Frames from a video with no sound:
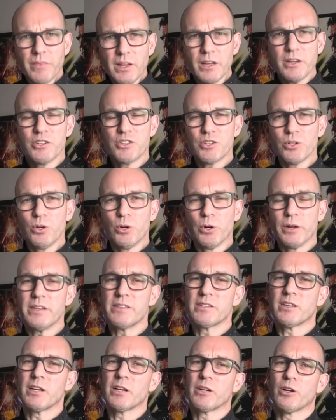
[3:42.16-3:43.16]
sure,
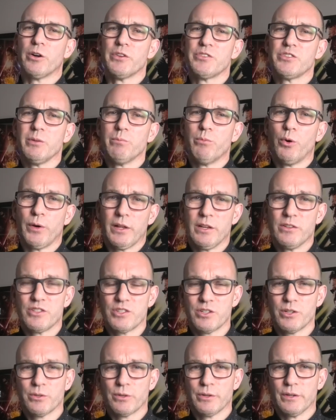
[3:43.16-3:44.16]
it's going to cost you more in
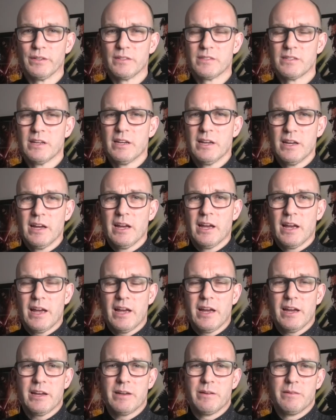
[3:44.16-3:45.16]
insurance.
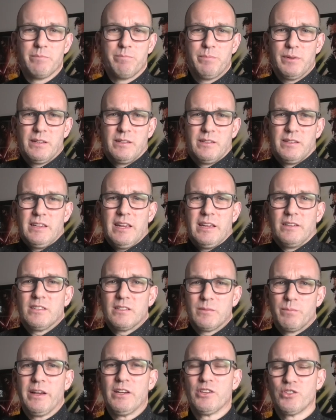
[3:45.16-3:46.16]
But
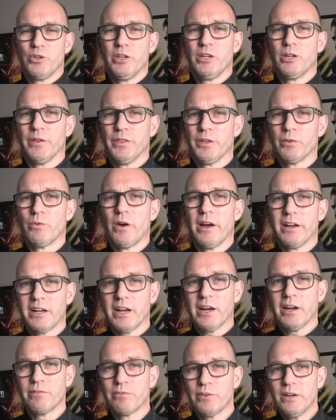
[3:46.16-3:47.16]
just make sure you got the right
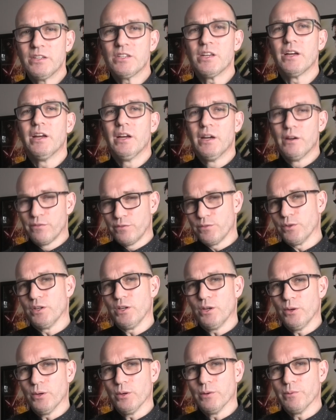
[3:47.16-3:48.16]
coverage for
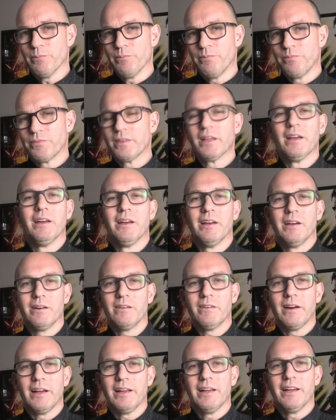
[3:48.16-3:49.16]
you. All
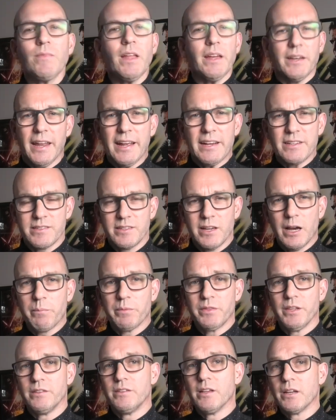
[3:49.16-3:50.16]
right, next
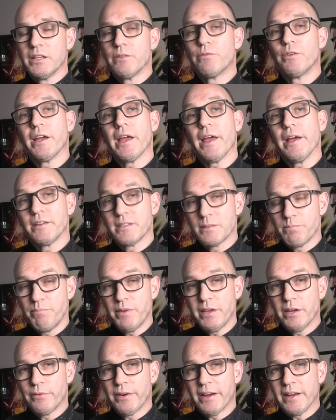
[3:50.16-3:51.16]
up, the delivery
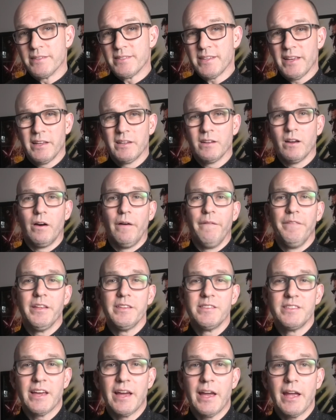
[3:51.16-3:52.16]
experience. And on the
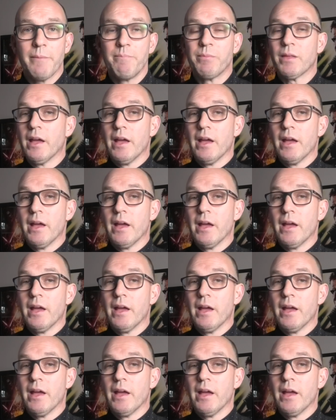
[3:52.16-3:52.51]
day,